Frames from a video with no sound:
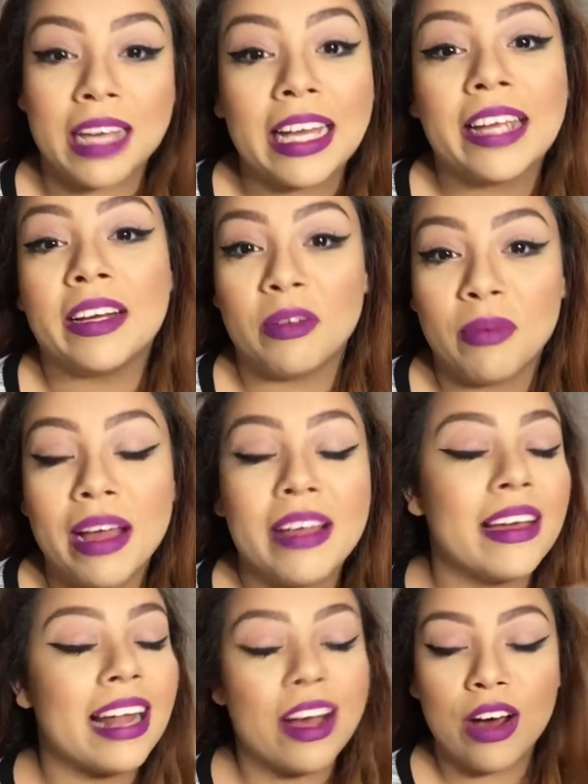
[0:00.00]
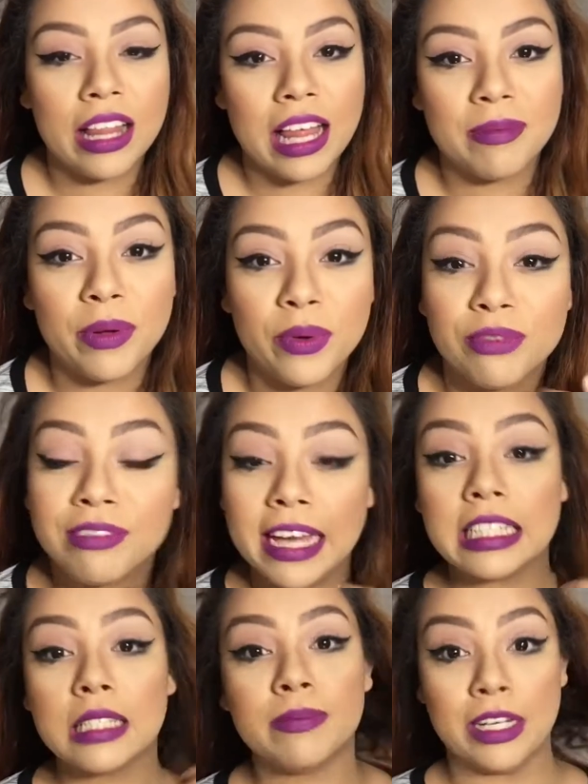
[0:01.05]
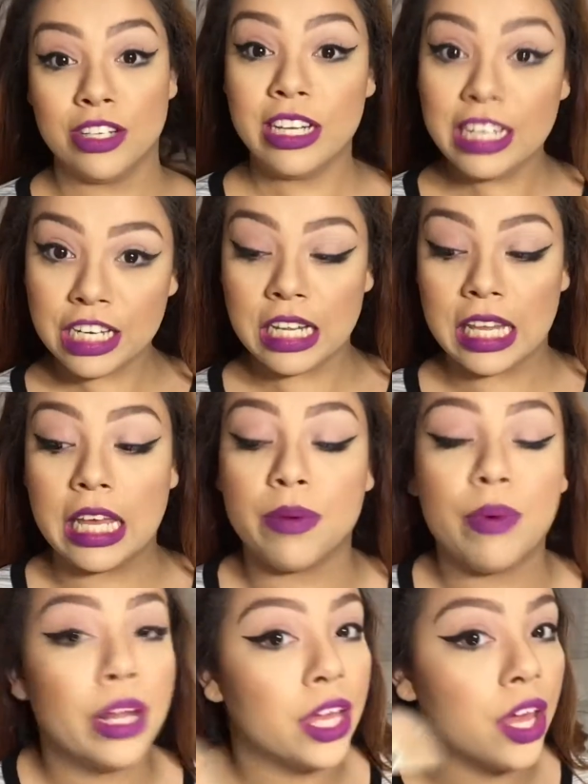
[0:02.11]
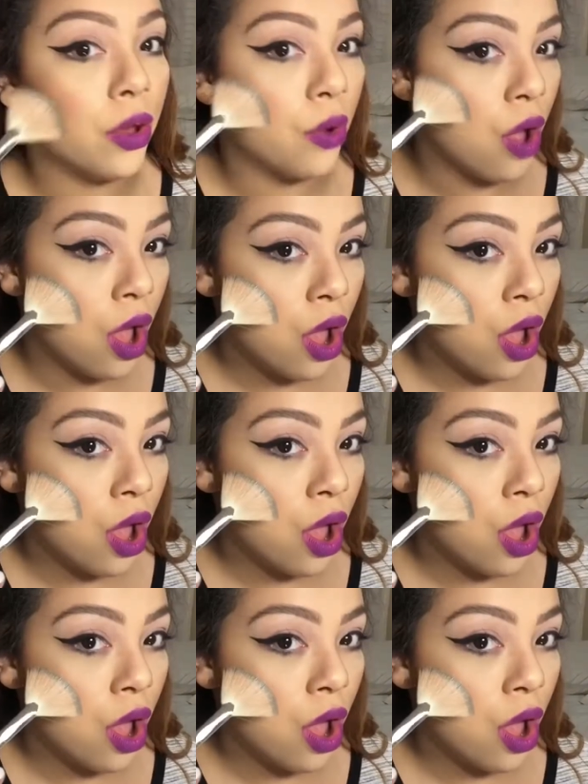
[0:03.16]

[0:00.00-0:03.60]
I get carried away and I'll highlight my whole face, but traditionally you want to go